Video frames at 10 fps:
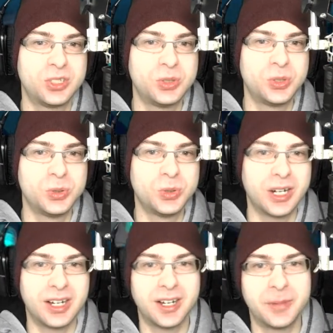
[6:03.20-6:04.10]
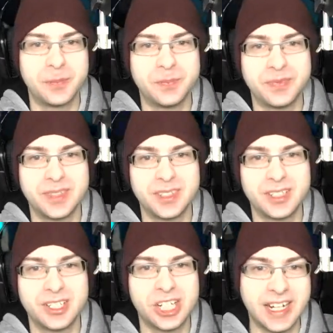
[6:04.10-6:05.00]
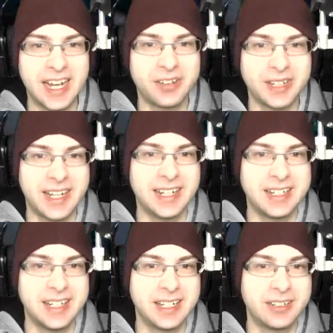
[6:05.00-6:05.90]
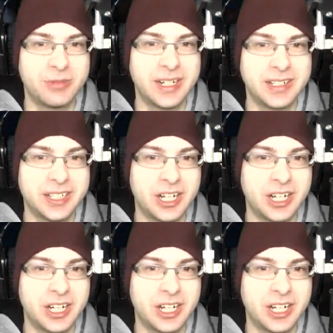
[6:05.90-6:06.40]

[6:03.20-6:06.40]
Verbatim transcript: to um, check out editing when it